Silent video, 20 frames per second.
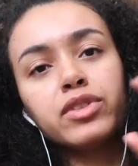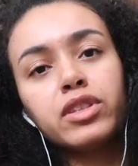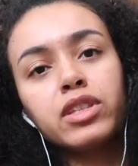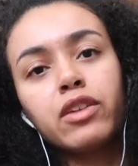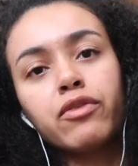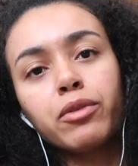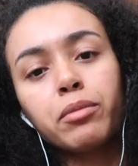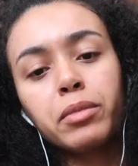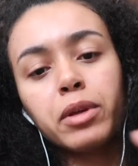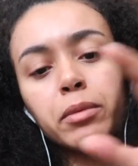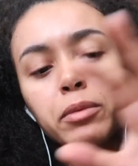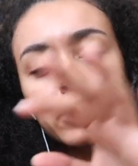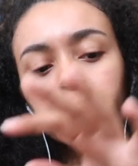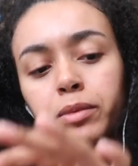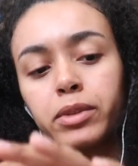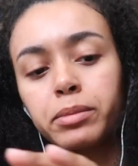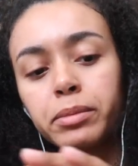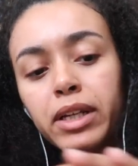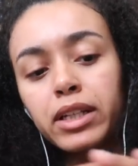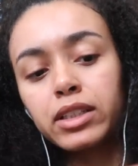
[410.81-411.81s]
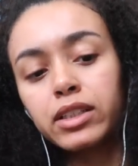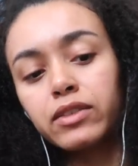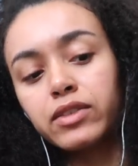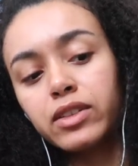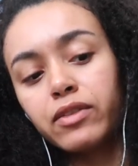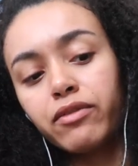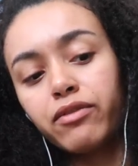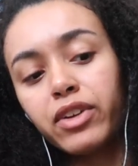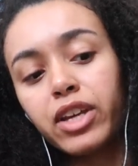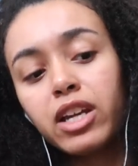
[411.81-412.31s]
different people's
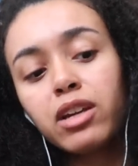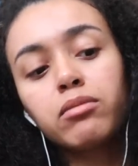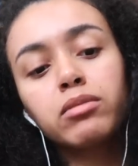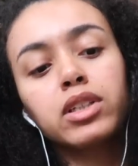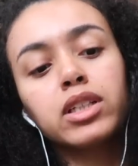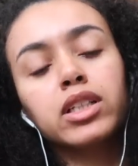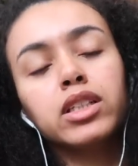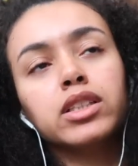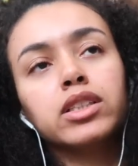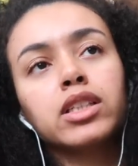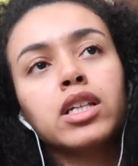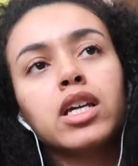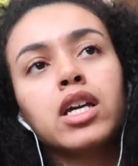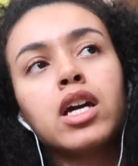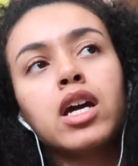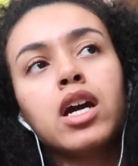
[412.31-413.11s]
perspectives and families,